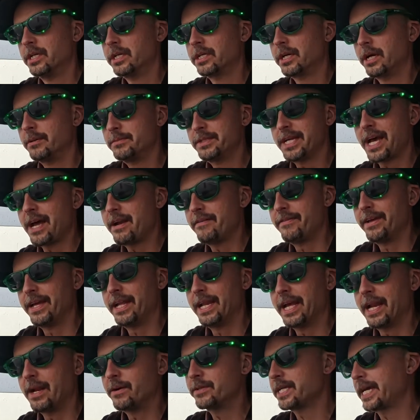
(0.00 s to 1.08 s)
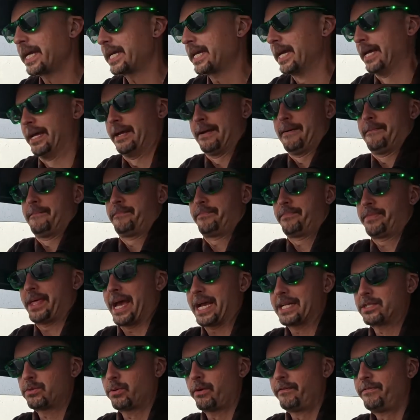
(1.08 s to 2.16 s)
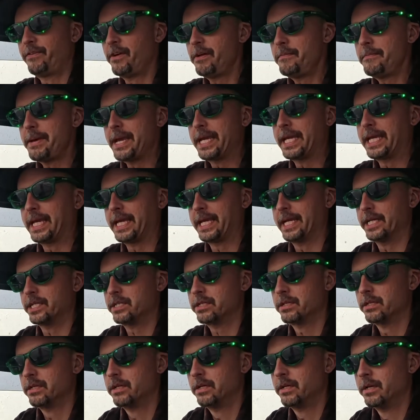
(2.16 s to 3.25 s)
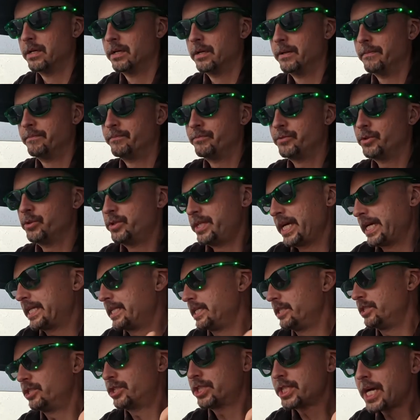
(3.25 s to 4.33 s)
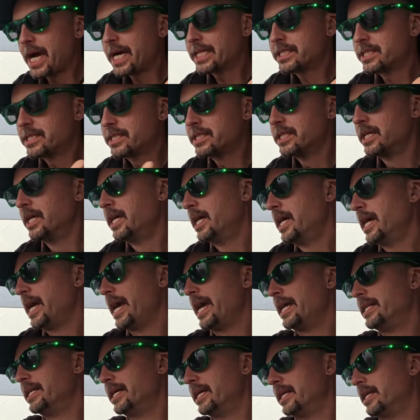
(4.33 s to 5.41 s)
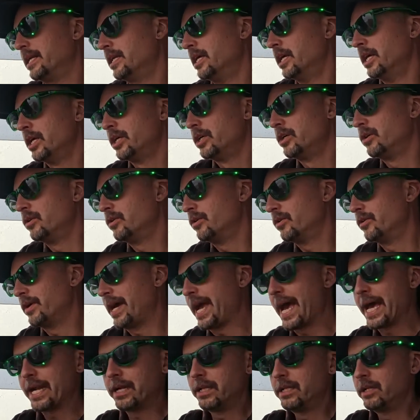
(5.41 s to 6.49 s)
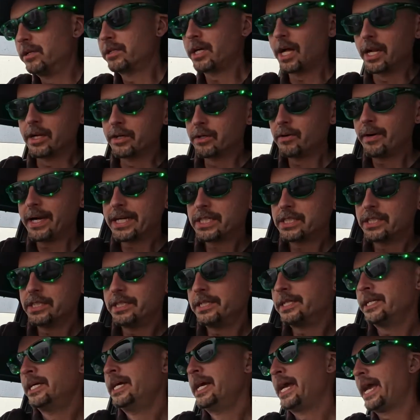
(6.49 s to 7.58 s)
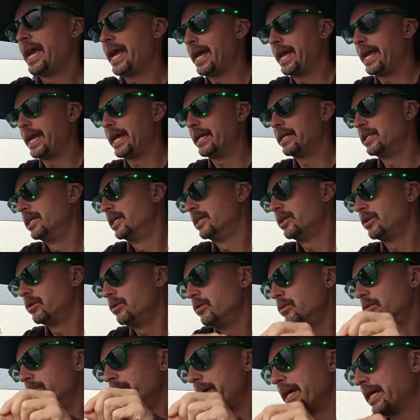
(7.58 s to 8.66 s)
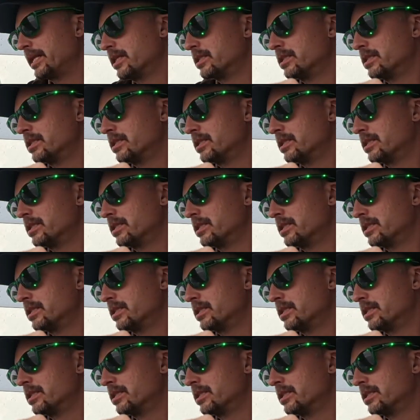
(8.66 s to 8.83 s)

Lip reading: comes out of it. And I was like, that's what filmmaking is. You take these shots and then you add a little color correction and you make